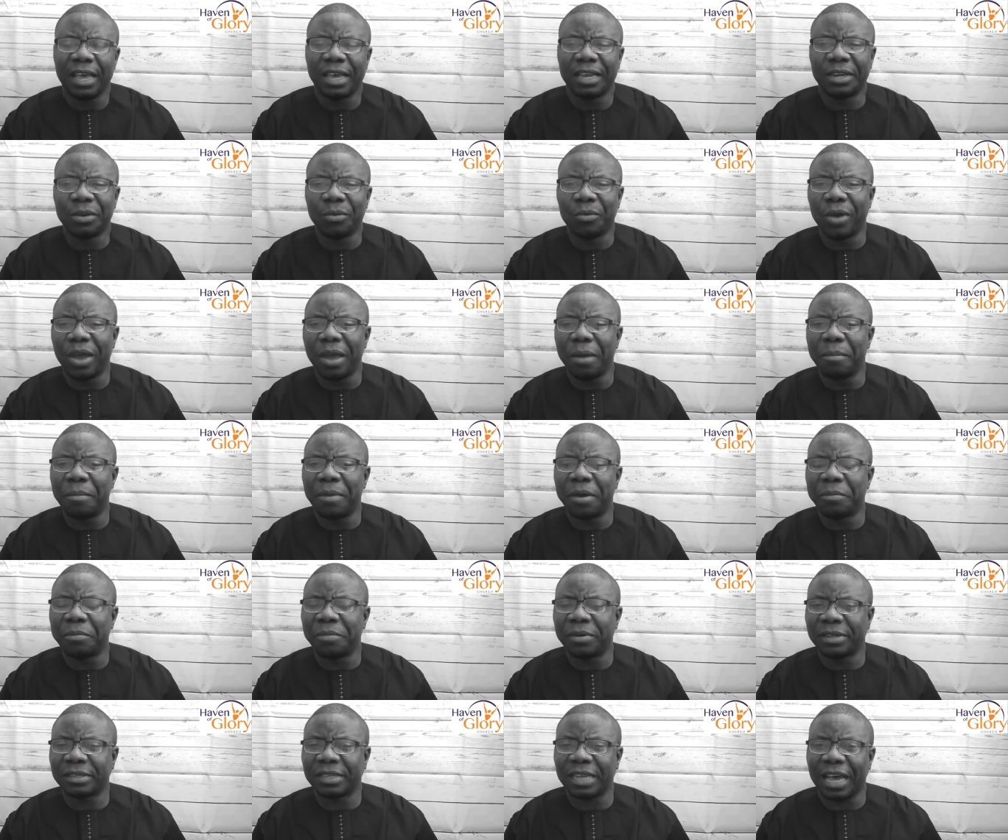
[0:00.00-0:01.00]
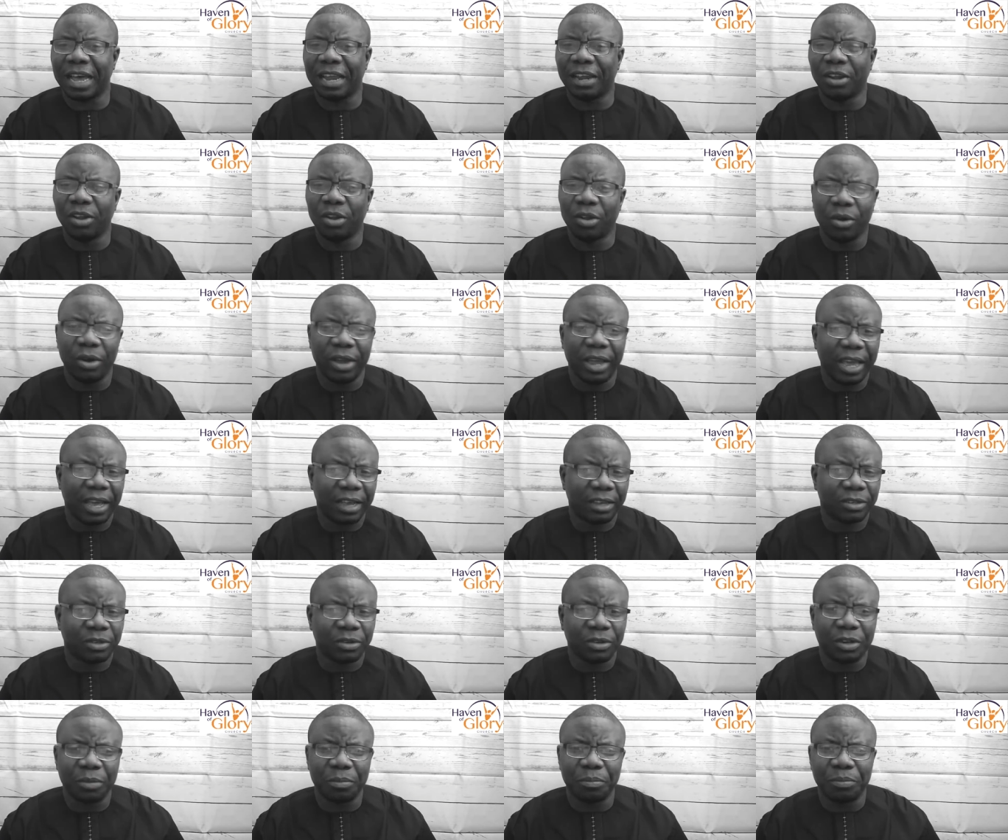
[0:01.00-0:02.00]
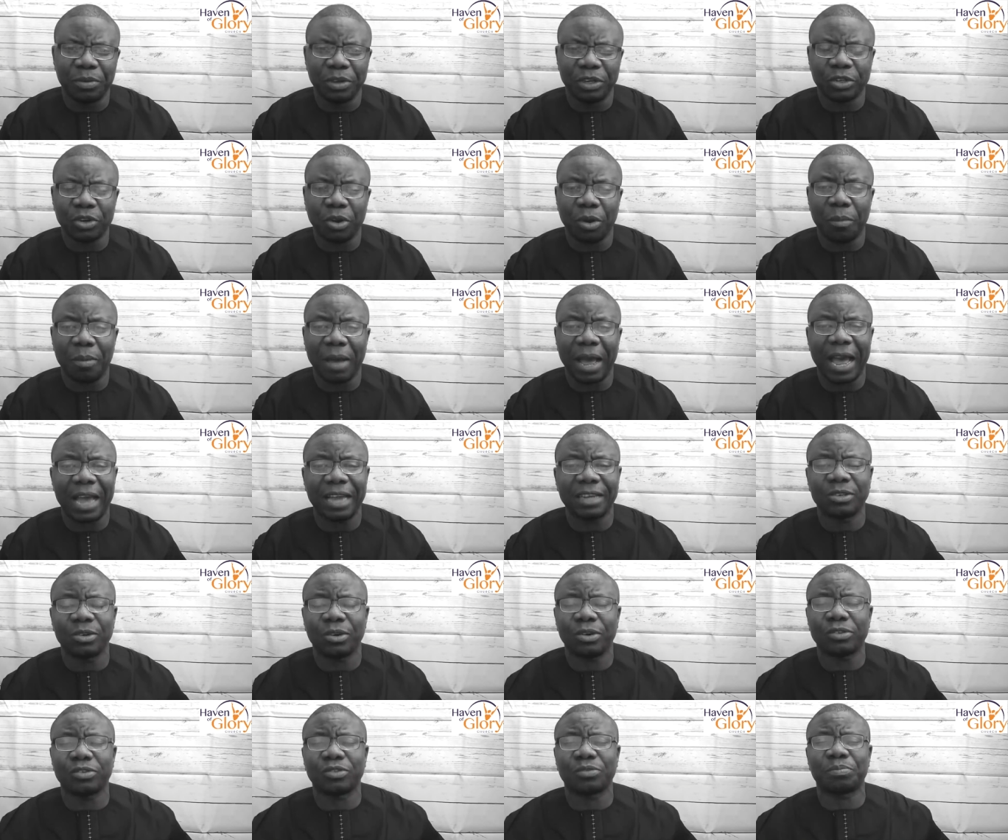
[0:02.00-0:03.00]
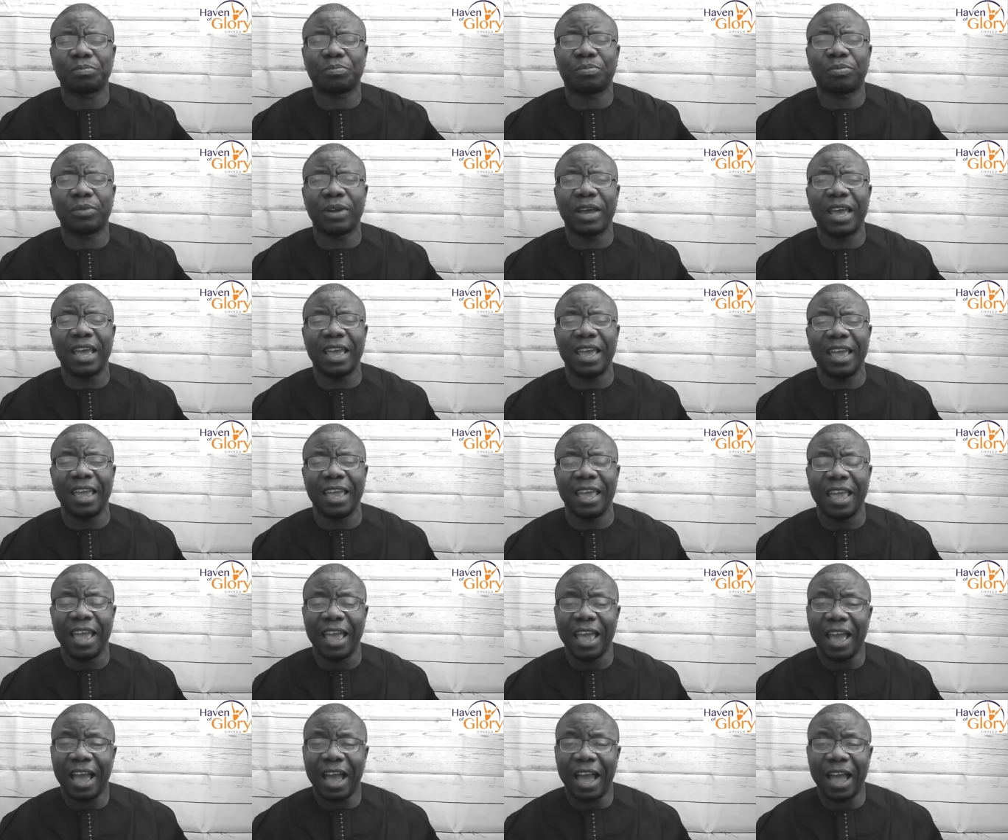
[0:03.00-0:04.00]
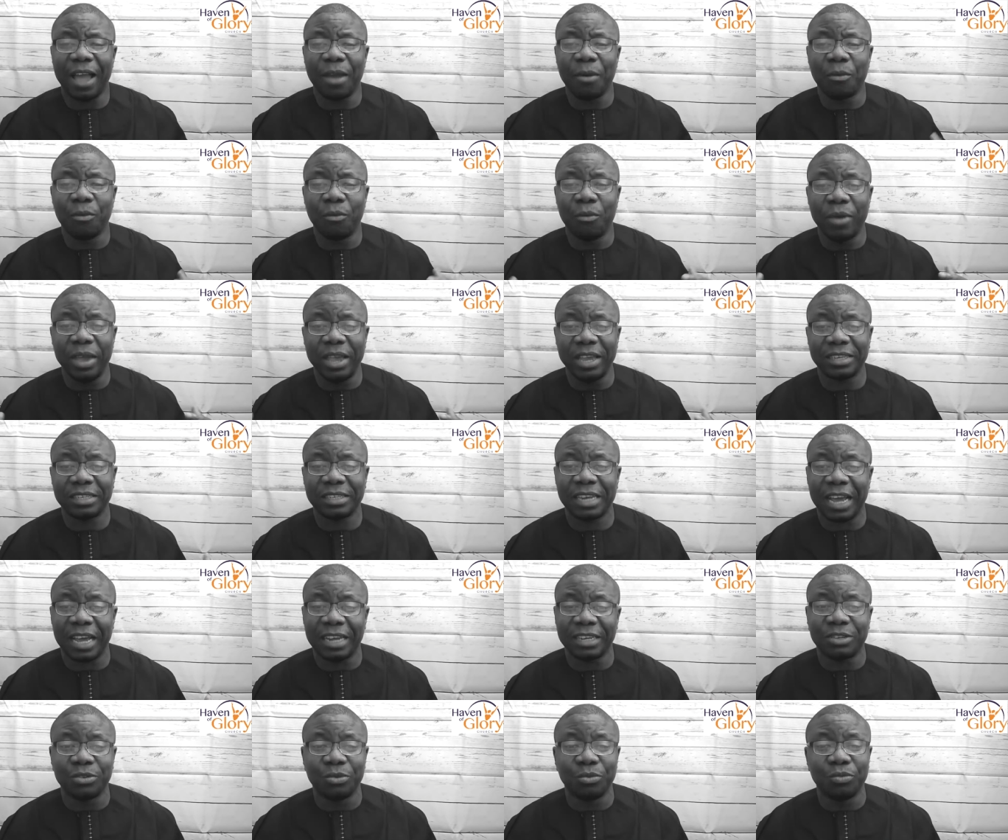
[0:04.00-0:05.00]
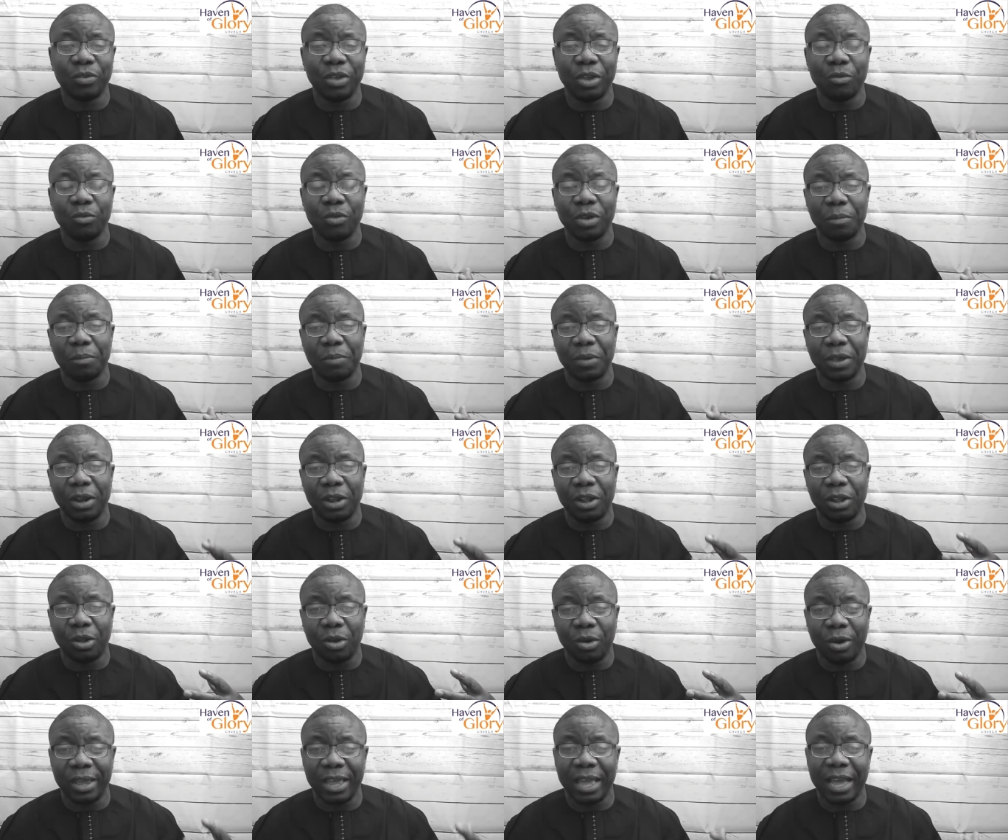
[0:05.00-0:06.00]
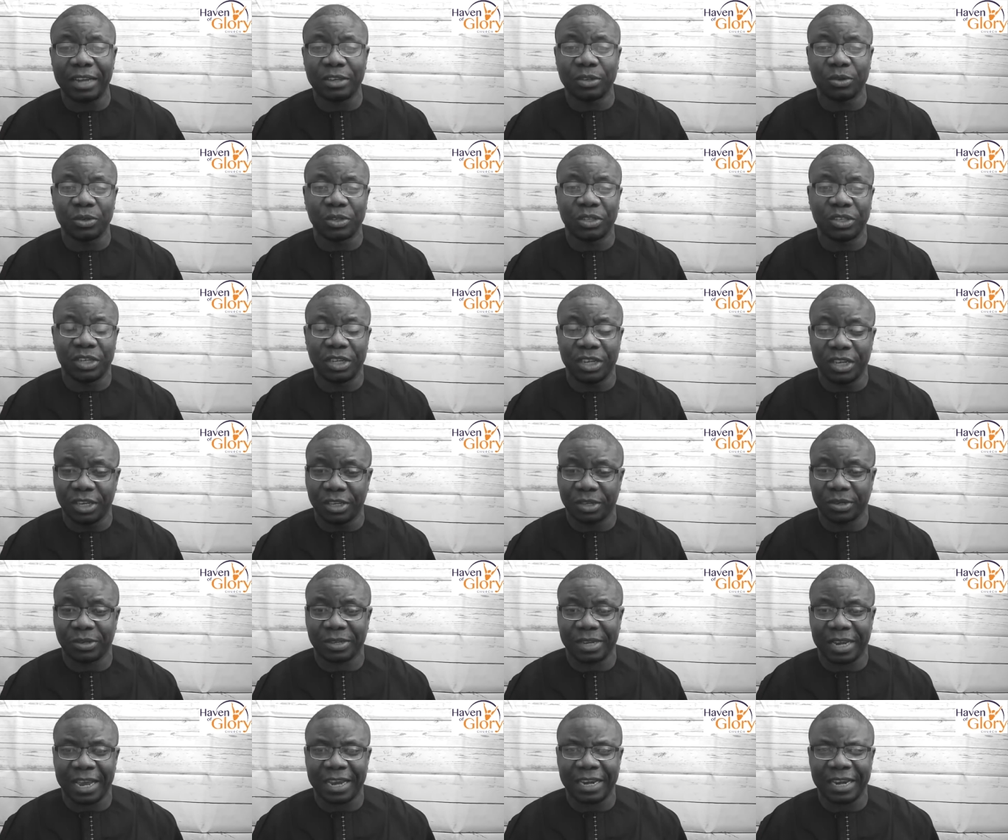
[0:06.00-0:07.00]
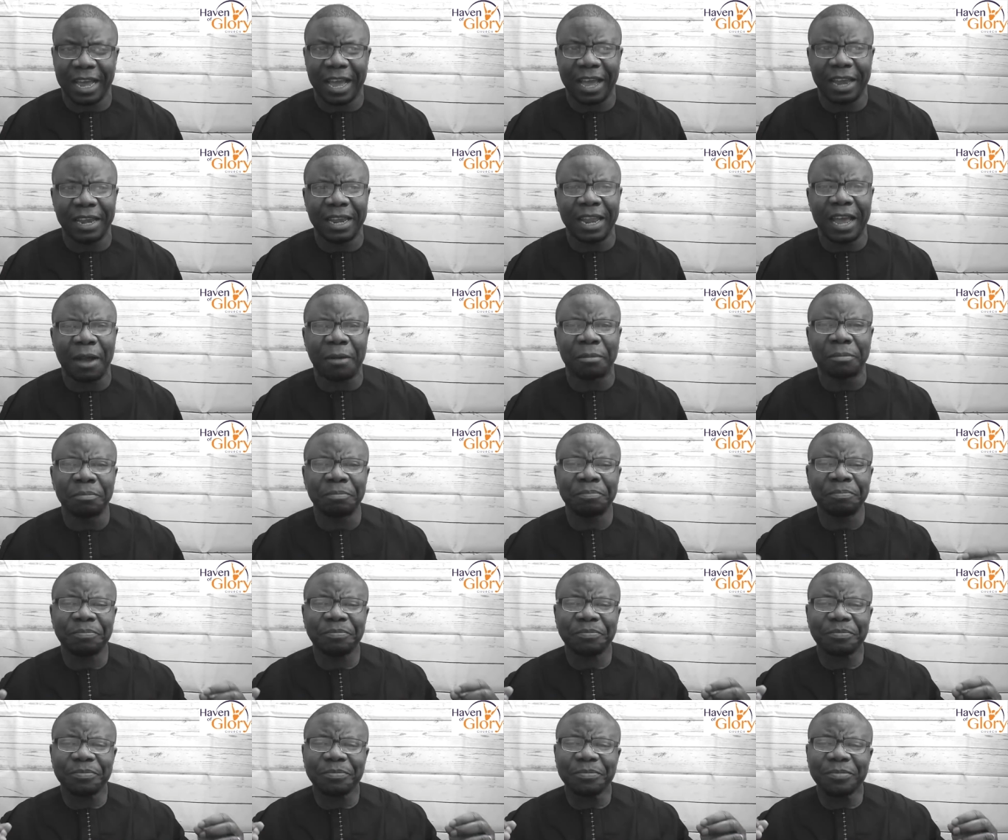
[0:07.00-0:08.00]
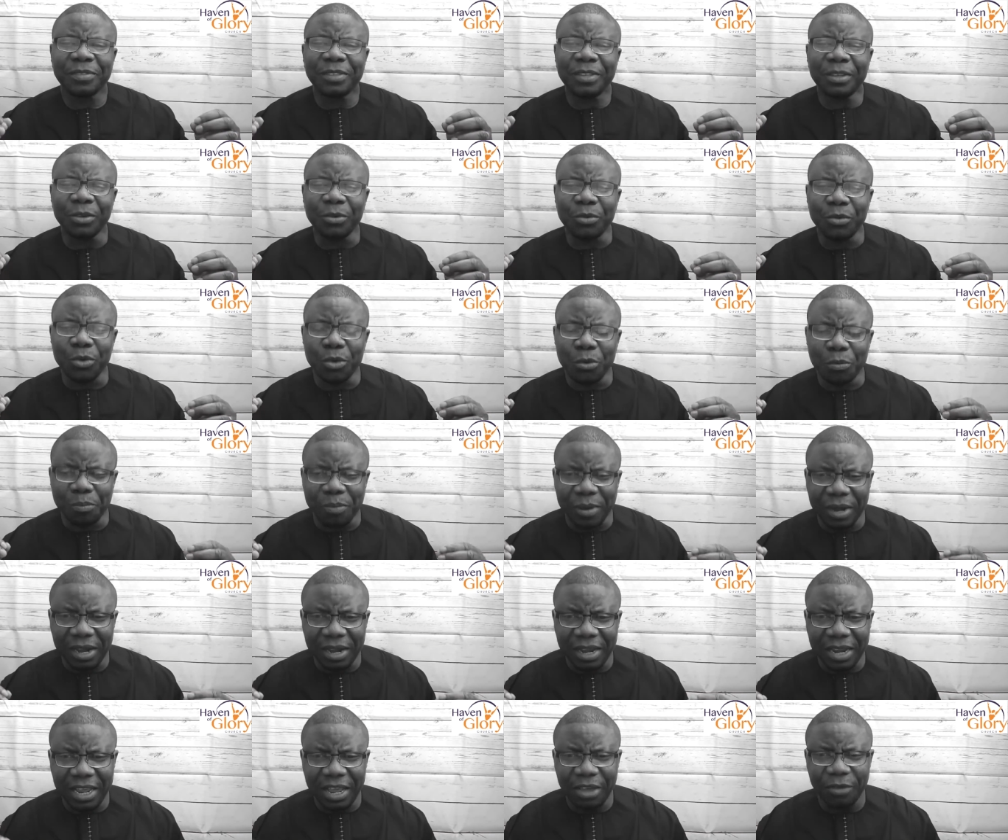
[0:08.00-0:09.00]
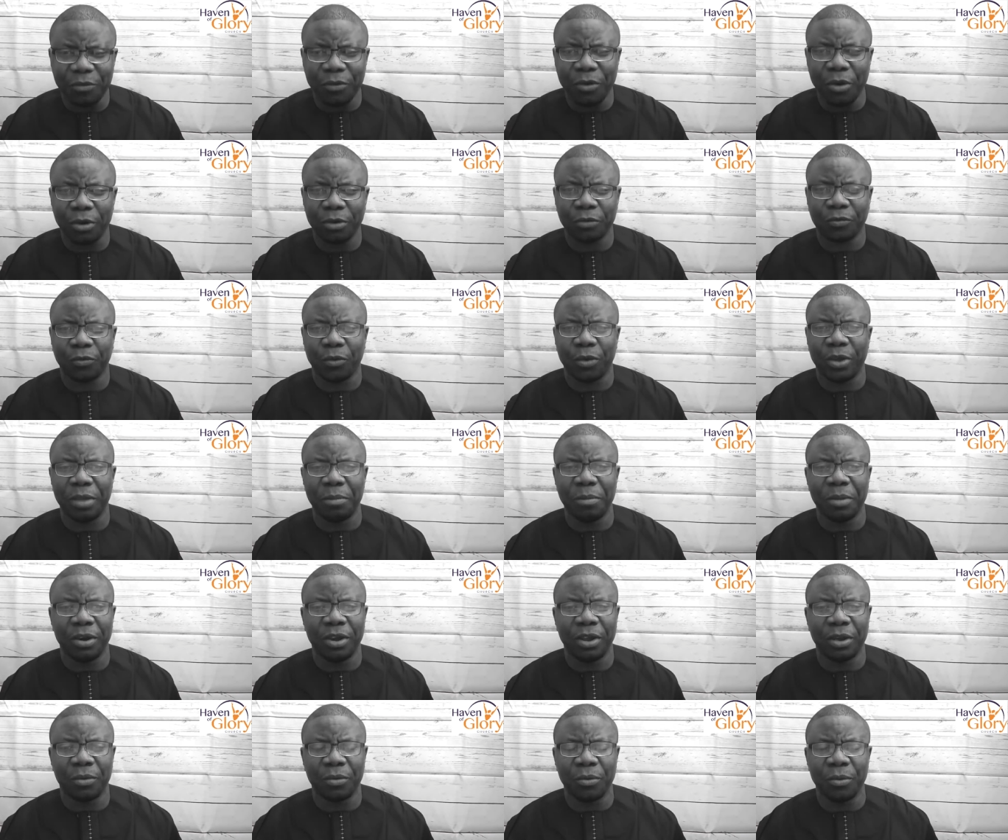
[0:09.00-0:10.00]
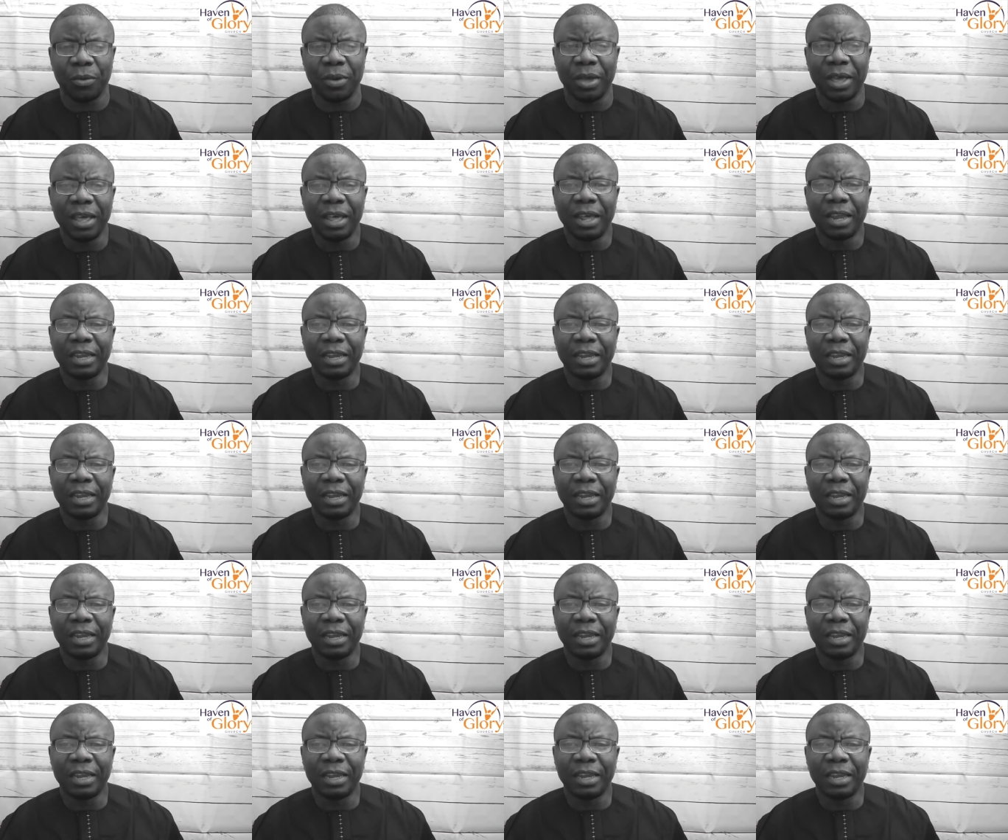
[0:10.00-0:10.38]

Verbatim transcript: the way members are loyal to the bishop. I just pray. I wish that we will be loyal to Jesus like that. Now, you believe God for a miracle.